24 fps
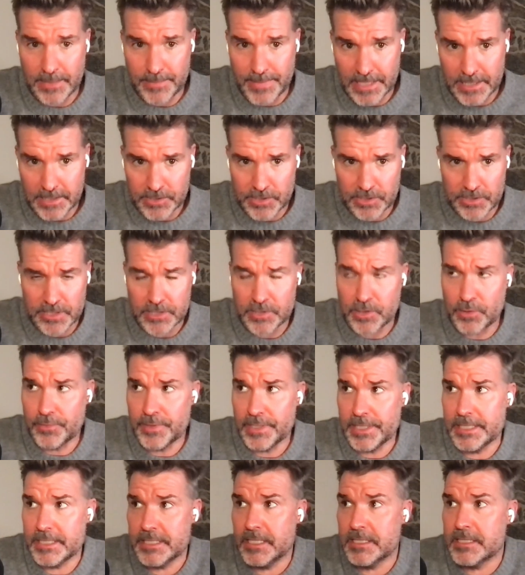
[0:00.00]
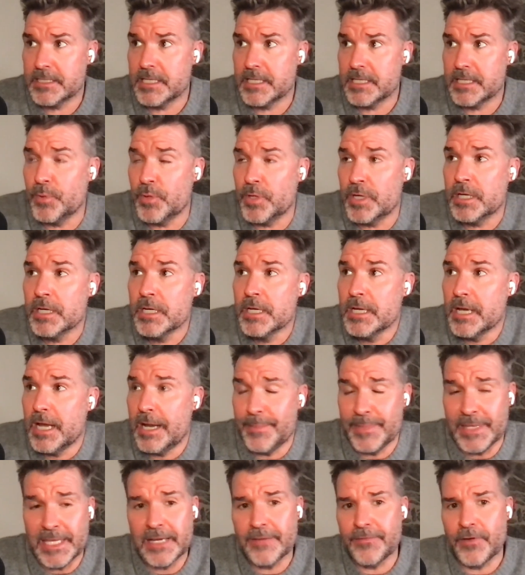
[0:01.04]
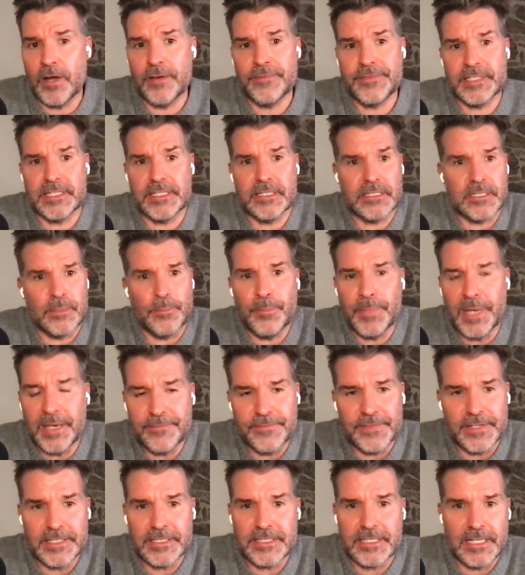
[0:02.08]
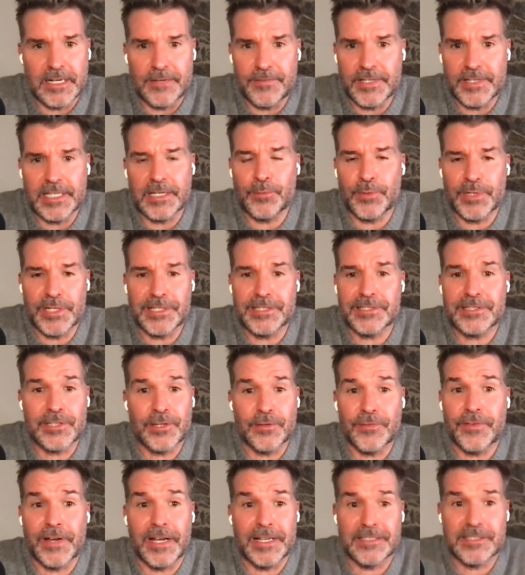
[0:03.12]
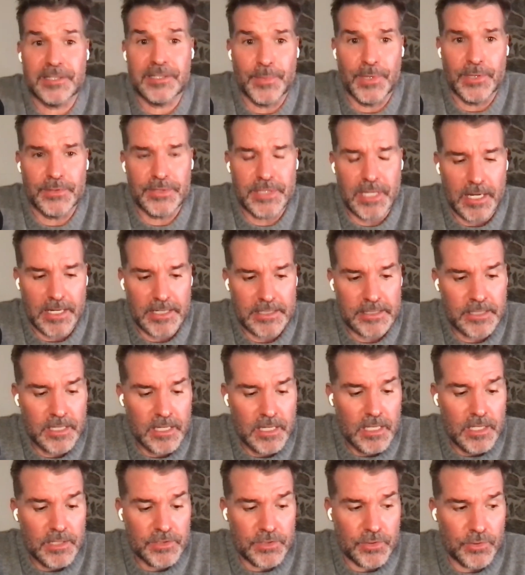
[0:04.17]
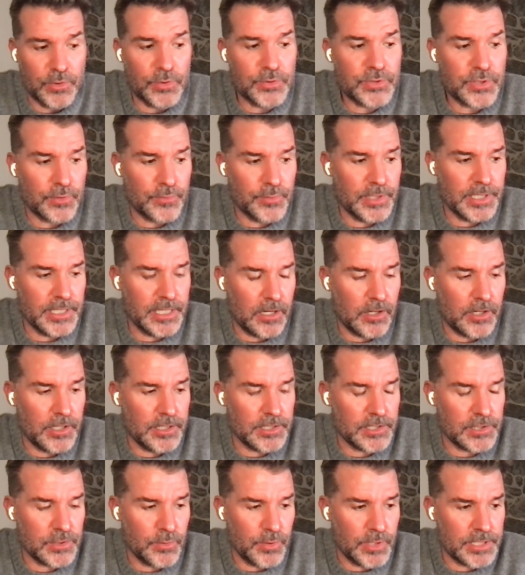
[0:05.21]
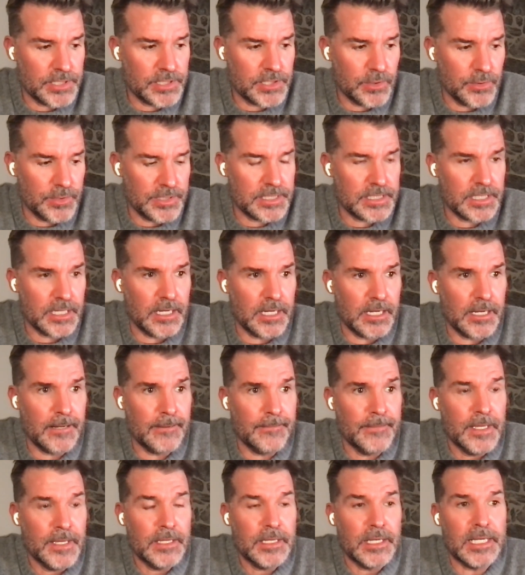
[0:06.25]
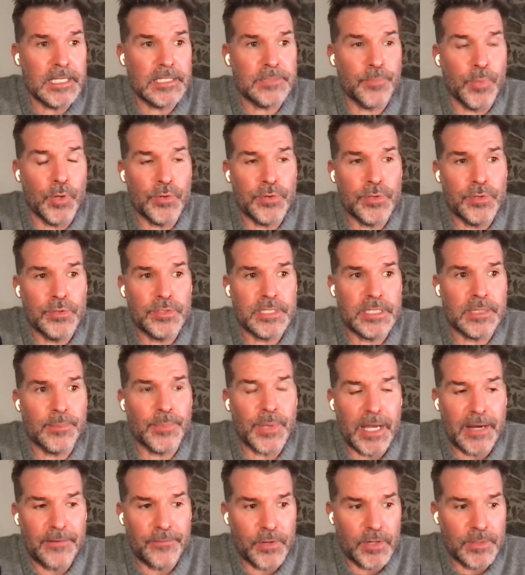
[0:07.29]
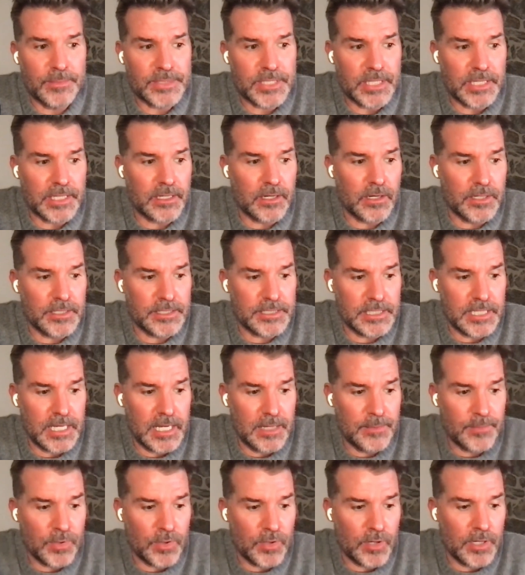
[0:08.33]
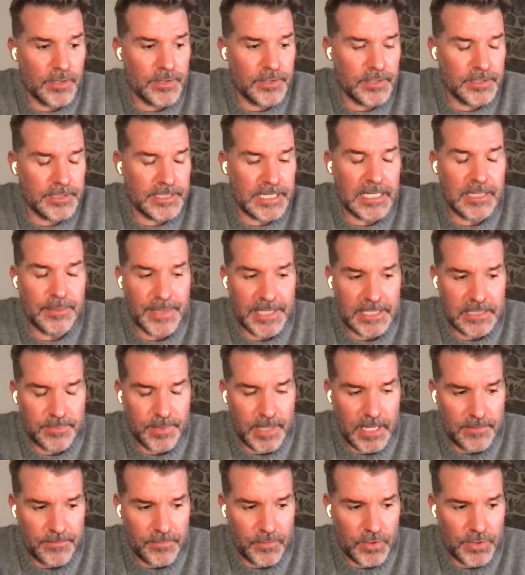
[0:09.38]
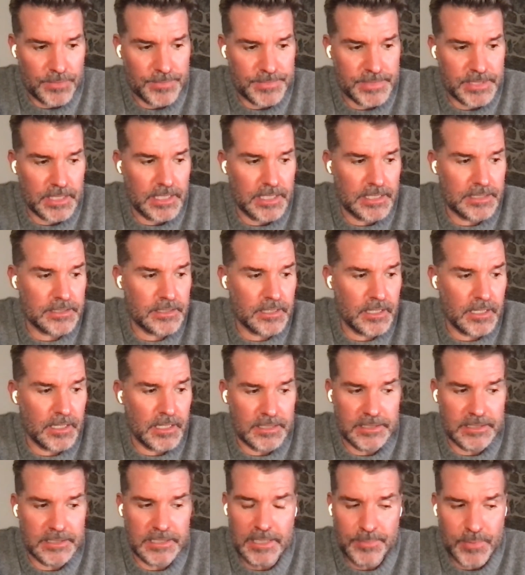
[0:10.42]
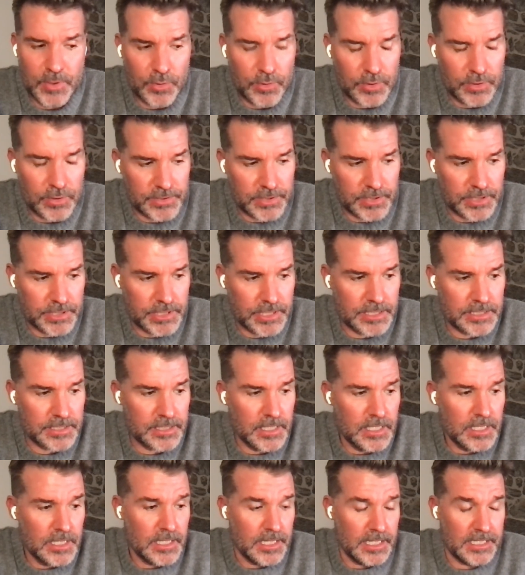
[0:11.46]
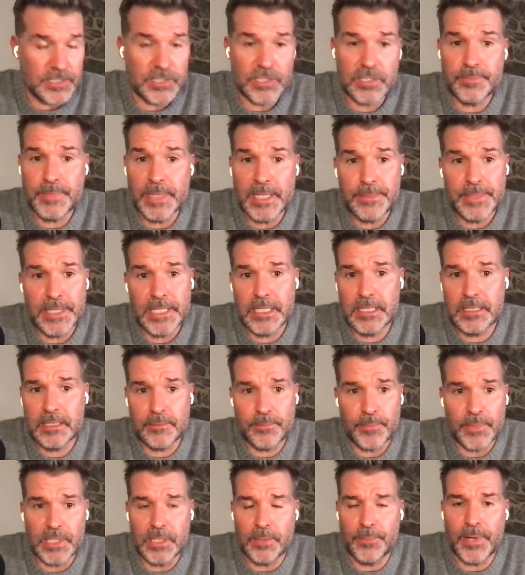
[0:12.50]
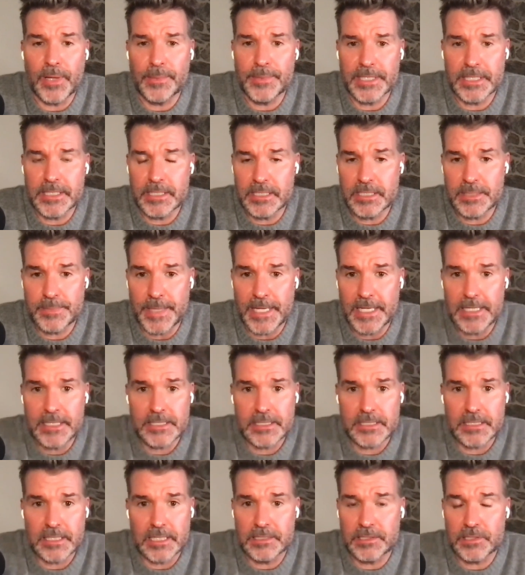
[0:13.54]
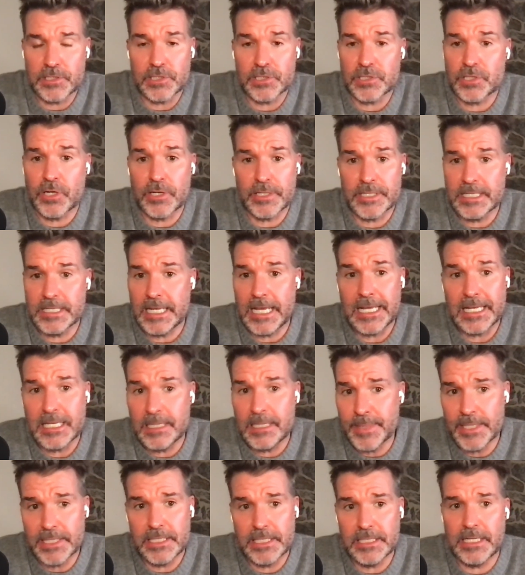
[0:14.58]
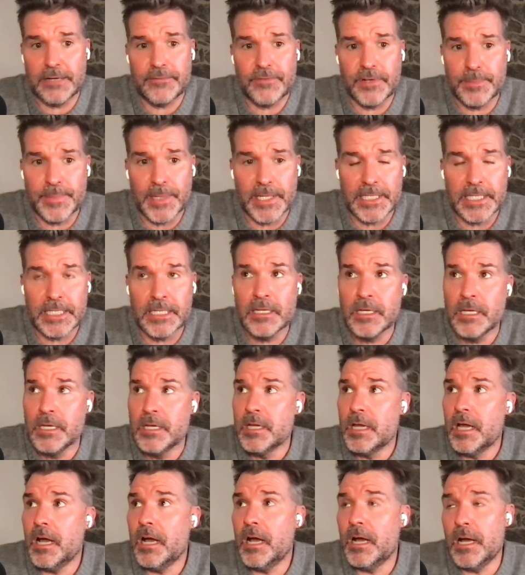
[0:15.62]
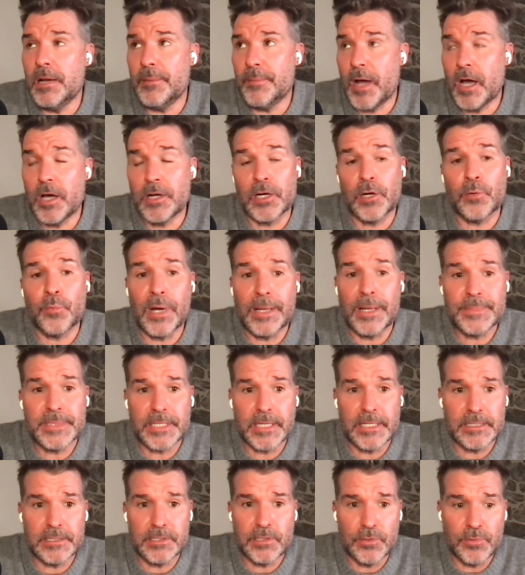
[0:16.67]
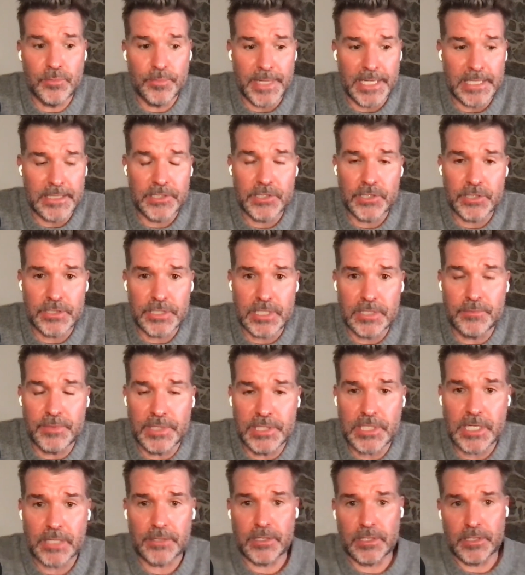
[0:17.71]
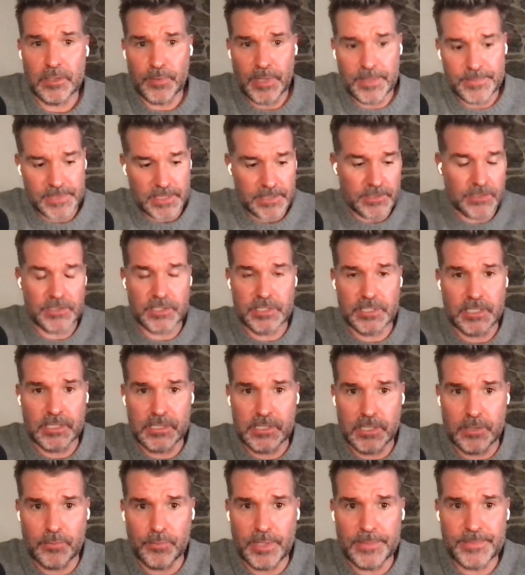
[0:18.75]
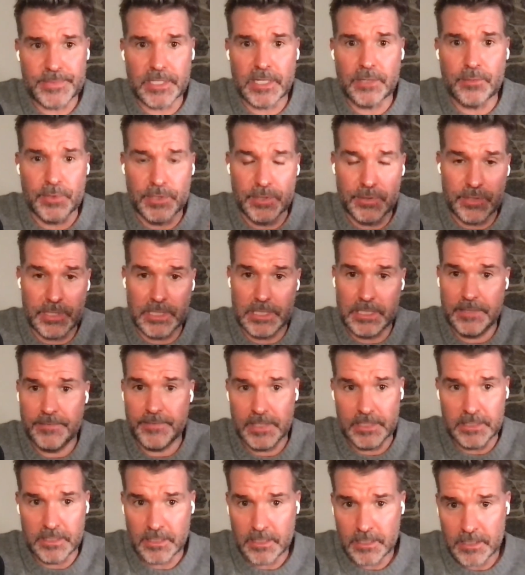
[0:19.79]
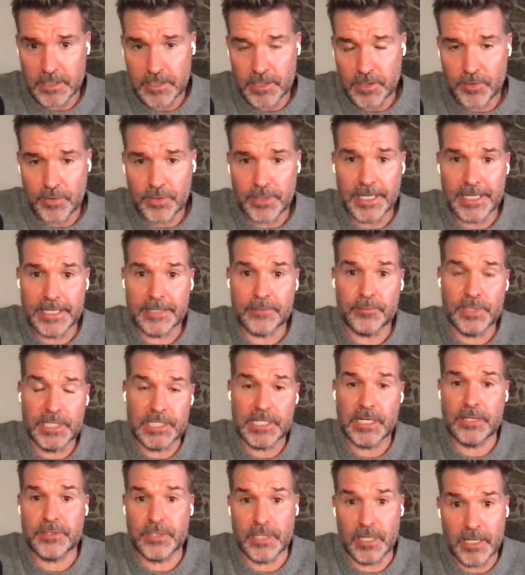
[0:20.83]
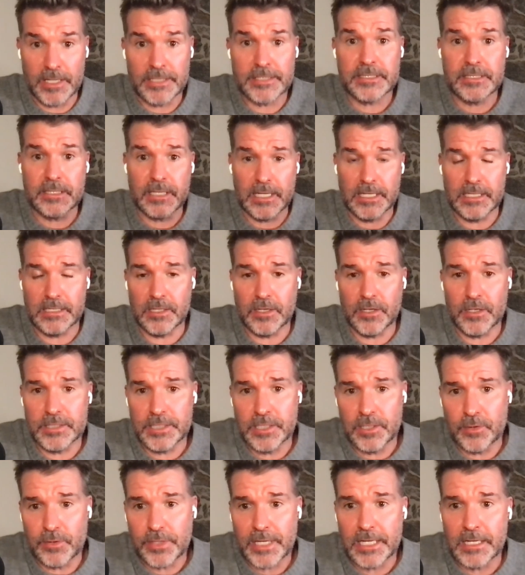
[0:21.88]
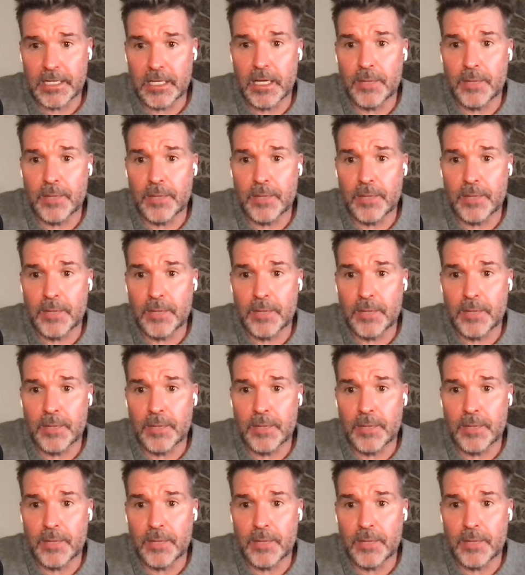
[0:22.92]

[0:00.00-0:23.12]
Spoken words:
managers that don't really exist anymore. I mean, they have offices in Memphis and everything where you can still find some of those guys. So those are really hard to source. So it's both using the platforms like RCM or other database platforms. It's deep Google searches. It's just me being, public in the space and just talking to anybody and everybody. On our website too, managers can reach out on our website. There's a section on our website where you can even, like reach out to us and, kind of